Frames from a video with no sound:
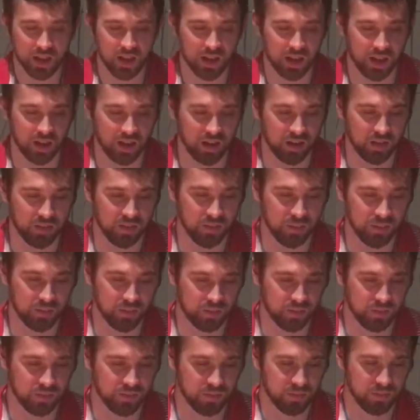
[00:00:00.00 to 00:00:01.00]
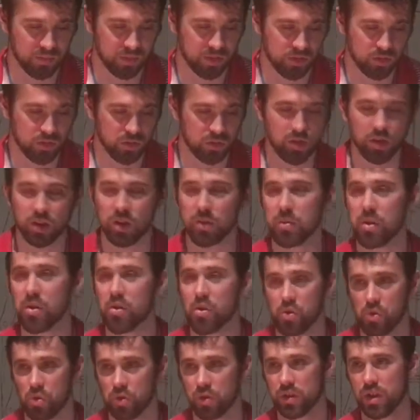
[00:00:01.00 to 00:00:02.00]
You were talking
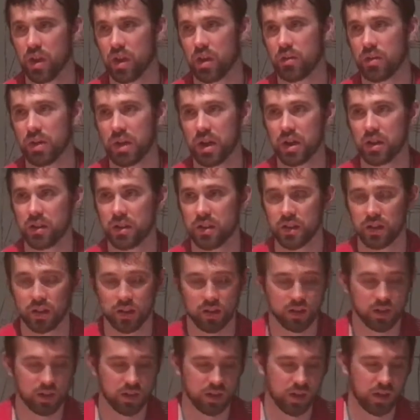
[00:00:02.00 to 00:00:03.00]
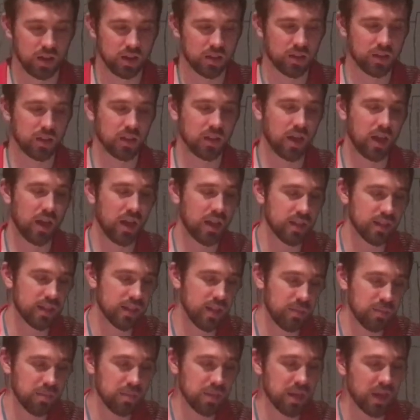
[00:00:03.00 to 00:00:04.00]
about home day, right? It,
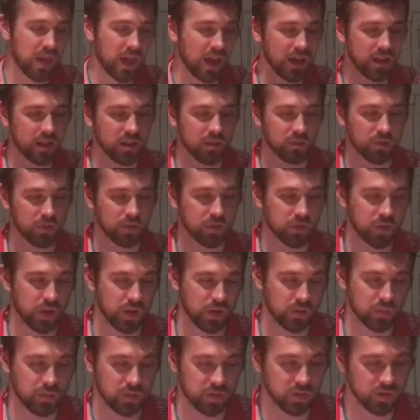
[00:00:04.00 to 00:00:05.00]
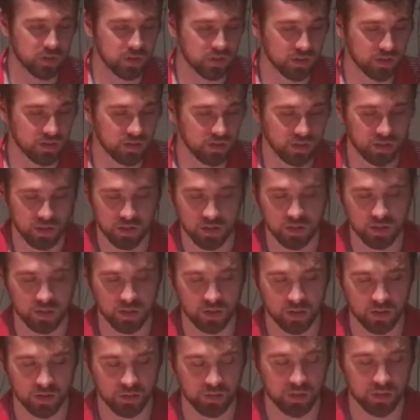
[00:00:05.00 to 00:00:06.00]
some kind of refresh me just is a
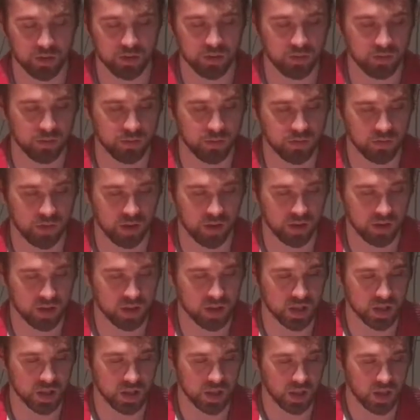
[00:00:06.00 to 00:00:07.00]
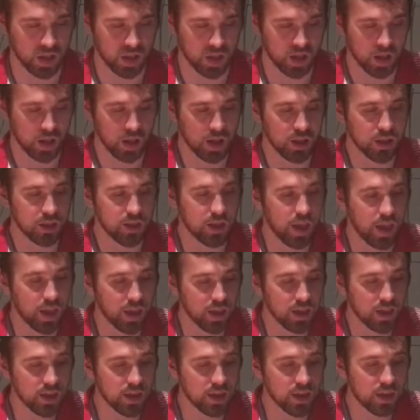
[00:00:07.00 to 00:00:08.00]
little bit strange.
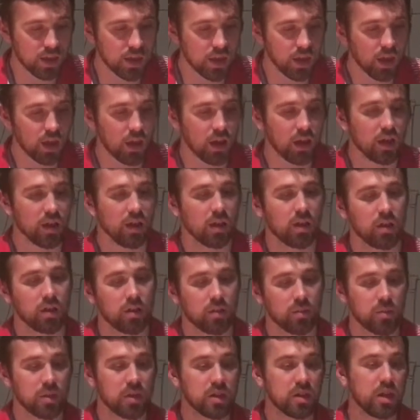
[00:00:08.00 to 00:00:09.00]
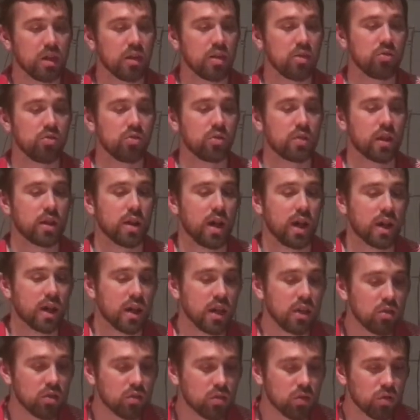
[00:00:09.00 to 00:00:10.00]
Taehee, at the beginning you said, I
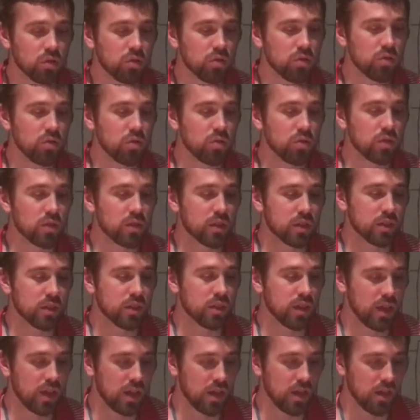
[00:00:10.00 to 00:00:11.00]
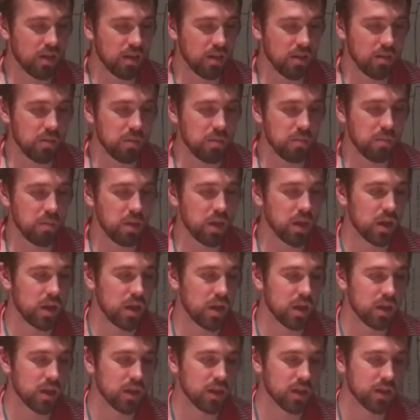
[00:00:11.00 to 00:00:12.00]
introduced them
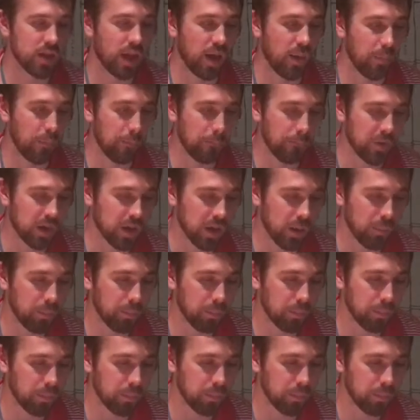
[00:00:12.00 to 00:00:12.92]
Samgyeop.